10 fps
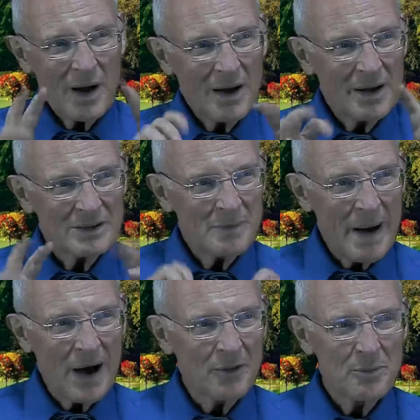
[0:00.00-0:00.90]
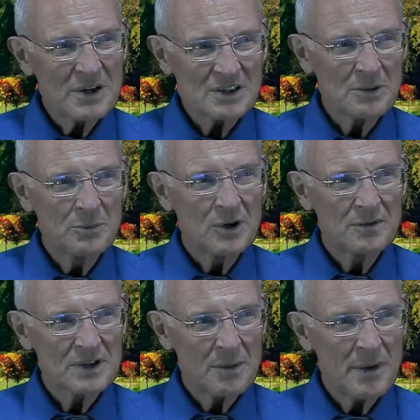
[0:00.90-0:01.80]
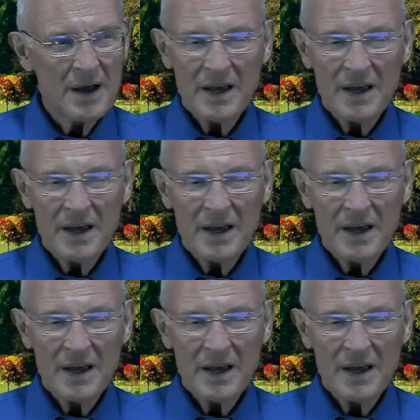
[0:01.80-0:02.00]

his mouth must have moved some,